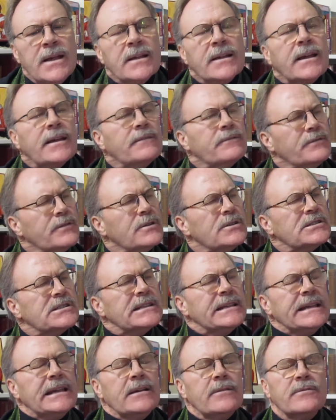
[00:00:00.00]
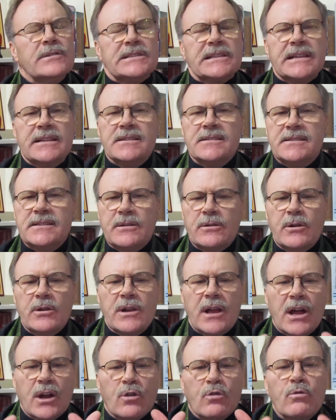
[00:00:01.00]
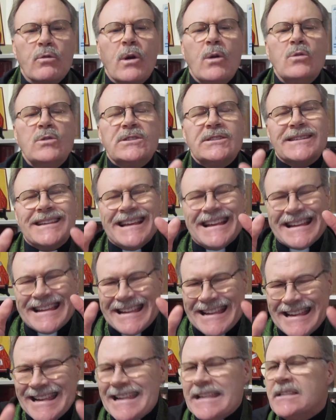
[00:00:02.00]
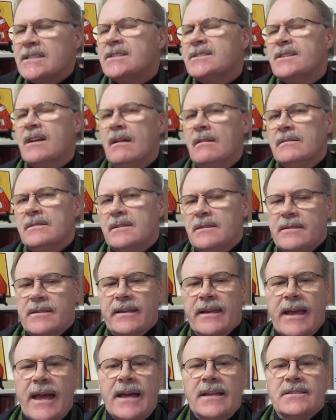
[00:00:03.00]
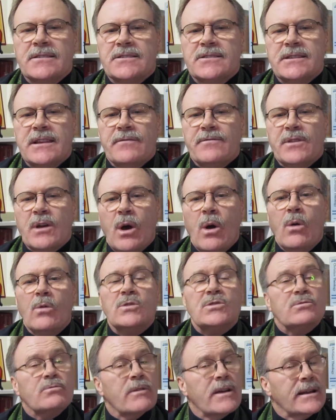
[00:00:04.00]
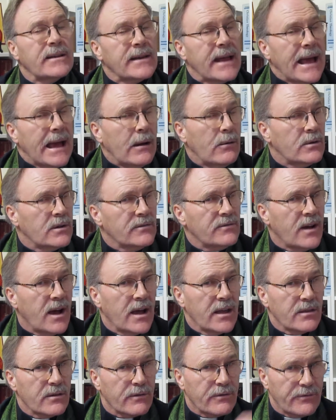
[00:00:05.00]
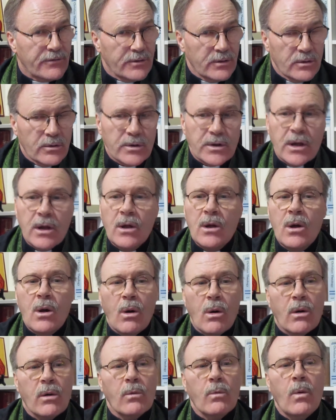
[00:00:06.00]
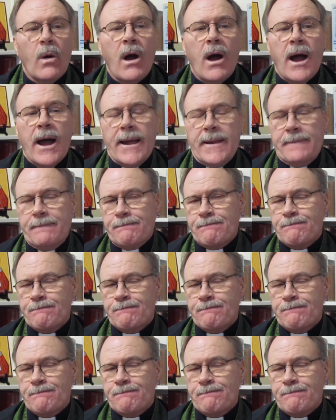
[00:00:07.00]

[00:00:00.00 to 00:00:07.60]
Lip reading: Conversely, it was considered a gross insult to the guests if the host ran out of either food or wine.